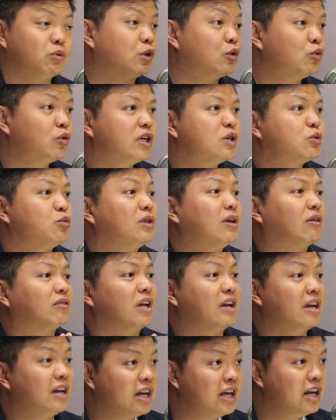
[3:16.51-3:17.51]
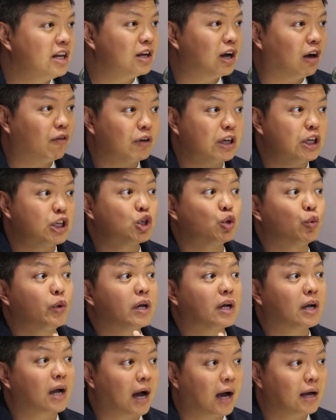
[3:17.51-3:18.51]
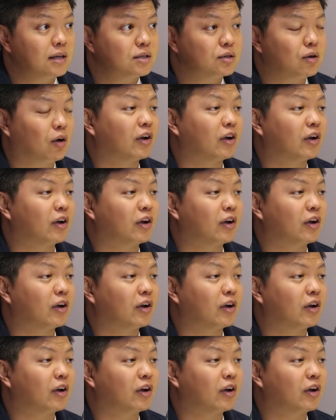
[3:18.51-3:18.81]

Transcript: We do this without the need of issuing cards